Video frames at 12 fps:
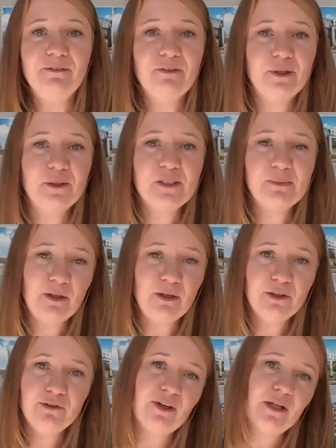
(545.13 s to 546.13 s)
But if they're a
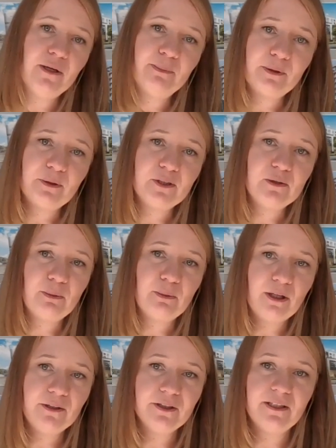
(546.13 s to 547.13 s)
smaller developer or
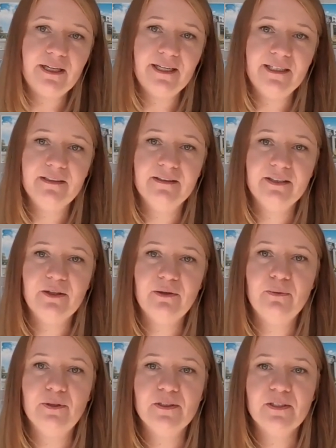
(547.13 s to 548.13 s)
smaller client,
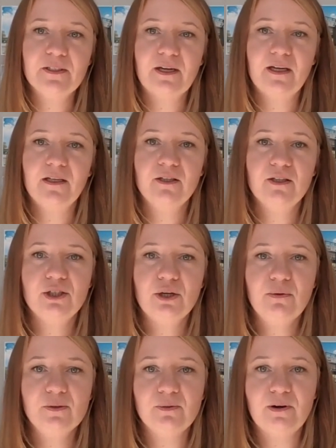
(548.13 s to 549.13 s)
like the ones that
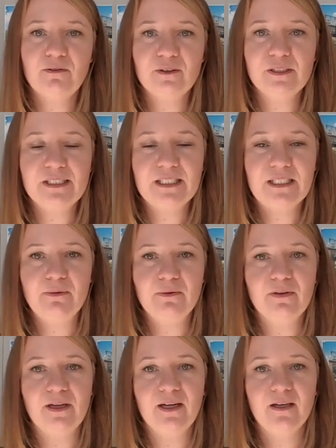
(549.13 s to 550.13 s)
Joe was referencing,
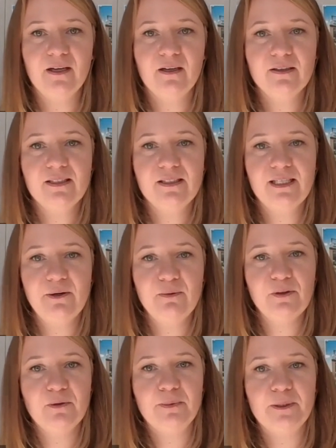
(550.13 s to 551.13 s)
where they stay
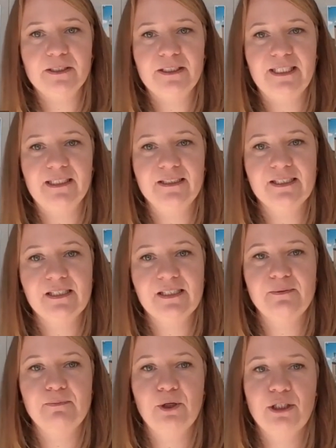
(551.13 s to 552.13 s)
with their buildings,
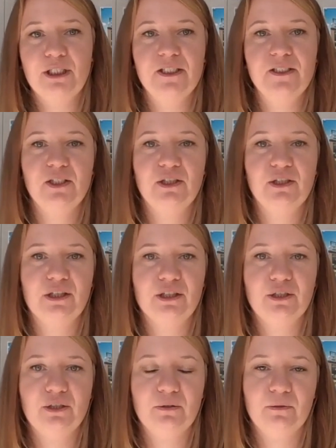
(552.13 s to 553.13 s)
it's much
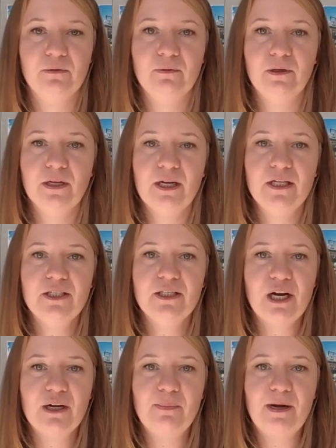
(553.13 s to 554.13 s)
easier to
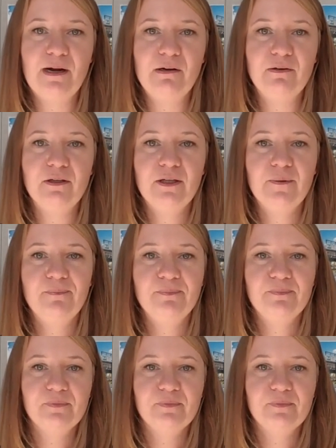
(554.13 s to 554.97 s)
talk about,